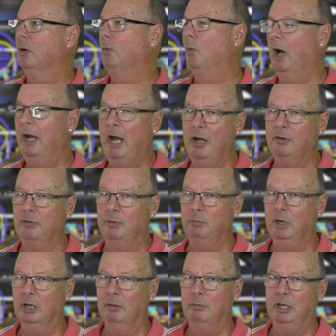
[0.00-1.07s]
one hundred
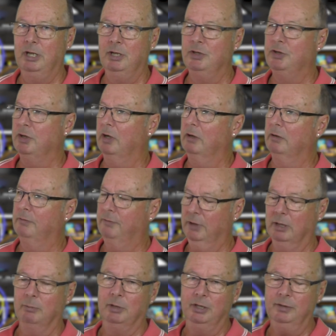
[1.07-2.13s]
millimeters of
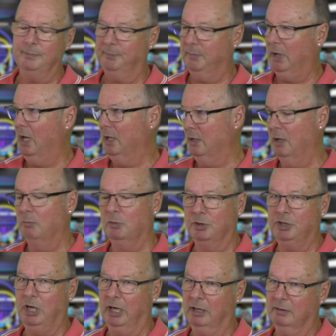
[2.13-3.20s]
filament," and then we'll
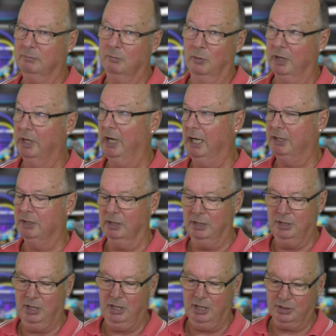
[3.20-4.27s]
check what it actually
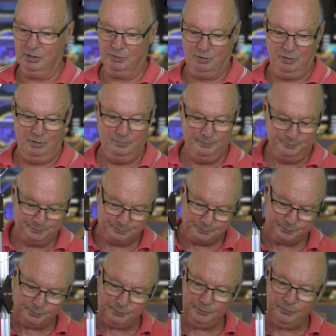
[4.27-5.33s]
did extrude.
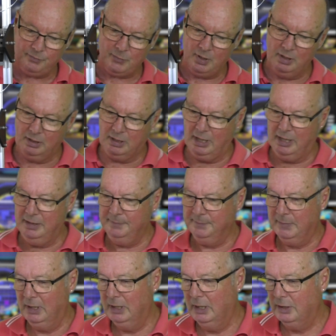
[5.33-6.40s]
Okay,
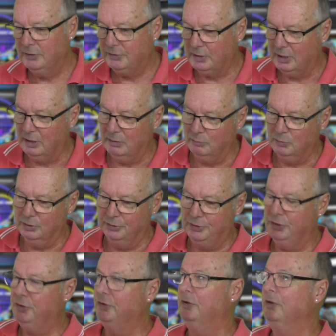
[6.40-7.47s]
so we'll
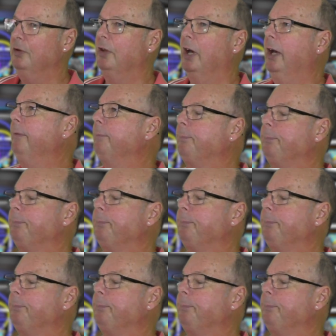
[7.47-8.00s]
just do that.